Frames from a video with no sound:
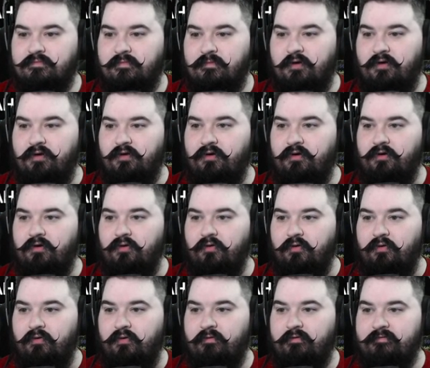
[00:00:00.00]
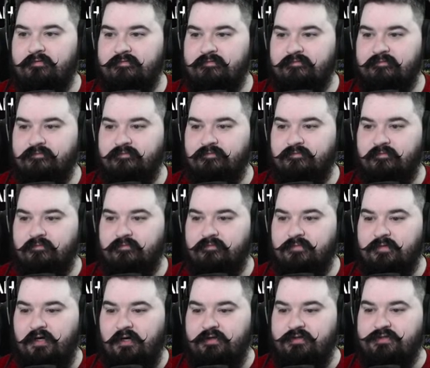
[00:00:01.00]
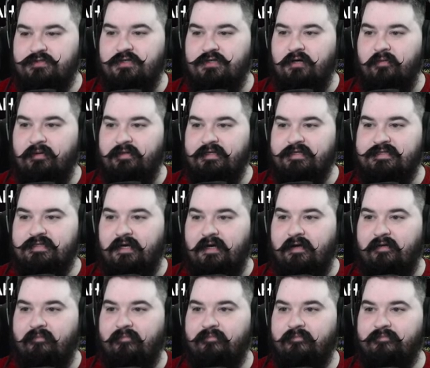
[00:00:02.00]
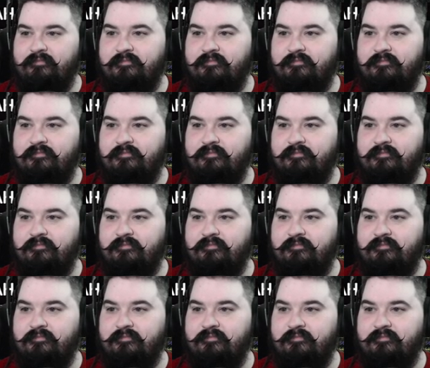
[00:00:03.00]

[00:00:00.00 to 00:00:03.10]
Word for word: Or who? Oh, he's talking about this guy.